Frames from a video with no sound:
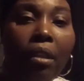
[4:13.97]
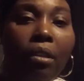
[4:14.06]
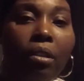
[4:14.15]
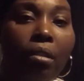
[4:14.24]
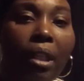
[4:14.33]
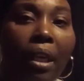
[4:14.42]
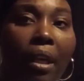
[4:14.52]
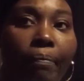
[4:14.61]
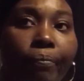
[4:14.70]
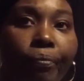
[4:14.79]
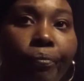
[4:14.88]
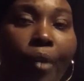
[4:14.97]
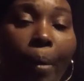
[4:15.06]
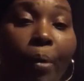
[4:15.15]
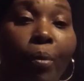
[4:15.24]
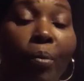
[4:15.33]
So then, I
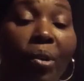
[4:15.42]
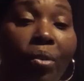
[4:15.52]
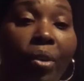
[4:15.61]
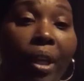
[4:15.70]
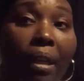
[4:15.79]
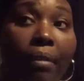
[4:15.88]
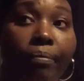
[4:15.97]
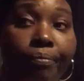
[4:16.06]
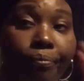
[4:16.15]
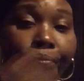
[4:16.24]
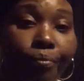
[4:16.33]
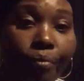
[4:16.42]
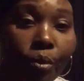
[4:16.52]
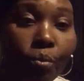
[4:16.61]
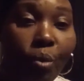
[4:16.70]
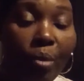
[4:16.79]
mean, we went on and
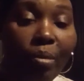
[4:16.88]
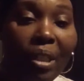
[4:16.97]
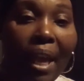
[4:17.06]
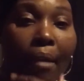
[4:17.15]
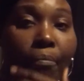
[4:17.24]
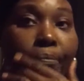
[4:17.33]
went with that.